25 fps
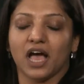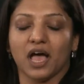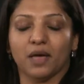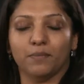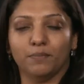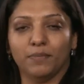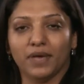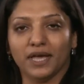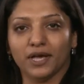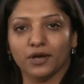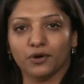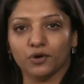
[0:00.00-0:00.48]

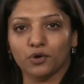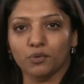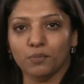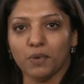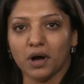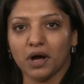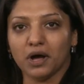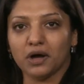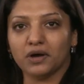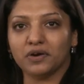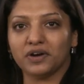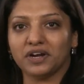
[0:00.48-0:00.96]
I'm Megha
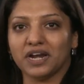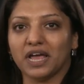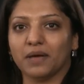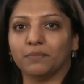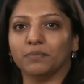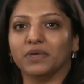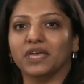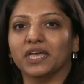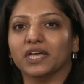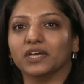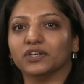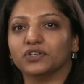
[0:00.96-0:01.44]
Kumar and
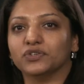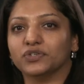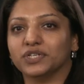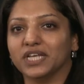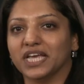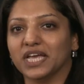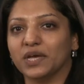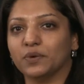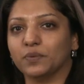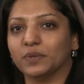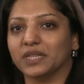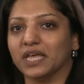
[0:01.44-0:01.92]
I'm here
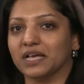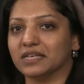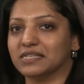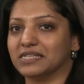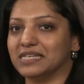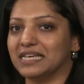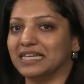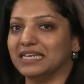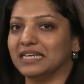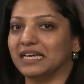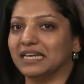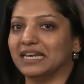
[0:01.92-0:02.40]
today with our
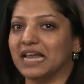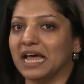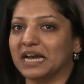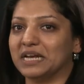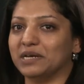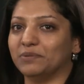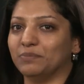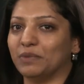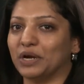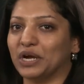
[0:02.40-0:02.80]
senior Latin